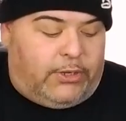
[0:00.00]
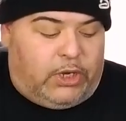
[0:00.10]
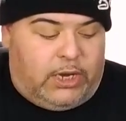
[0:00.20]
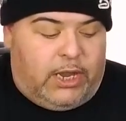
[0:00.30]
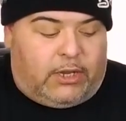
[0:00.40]
the
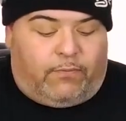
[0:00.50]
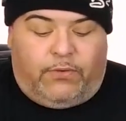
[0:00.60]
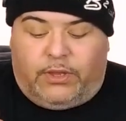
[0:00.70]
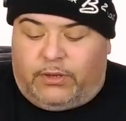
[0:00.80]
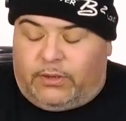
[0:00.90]
rods
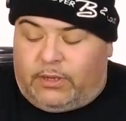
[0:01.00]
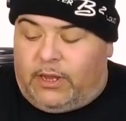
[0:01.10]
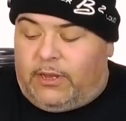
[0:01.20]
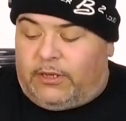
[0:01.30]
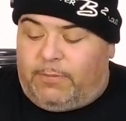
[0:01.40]
connect for
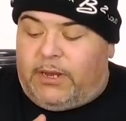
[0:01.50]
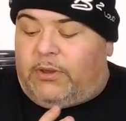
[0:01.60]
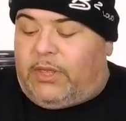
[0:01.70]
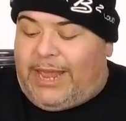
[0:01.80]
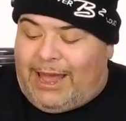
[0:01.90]
the
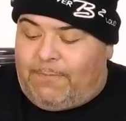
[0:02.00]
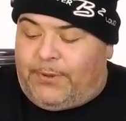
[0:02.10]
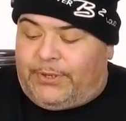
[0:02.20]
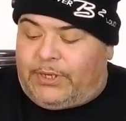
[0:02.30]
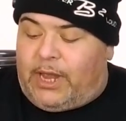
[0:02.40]
speaker, the
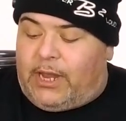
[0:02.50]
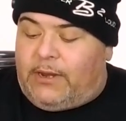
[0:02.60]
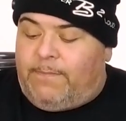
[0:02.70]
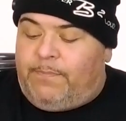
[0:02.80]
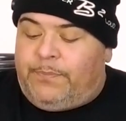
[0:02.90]
output
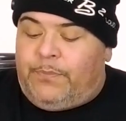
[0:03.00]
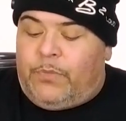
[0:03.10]
side,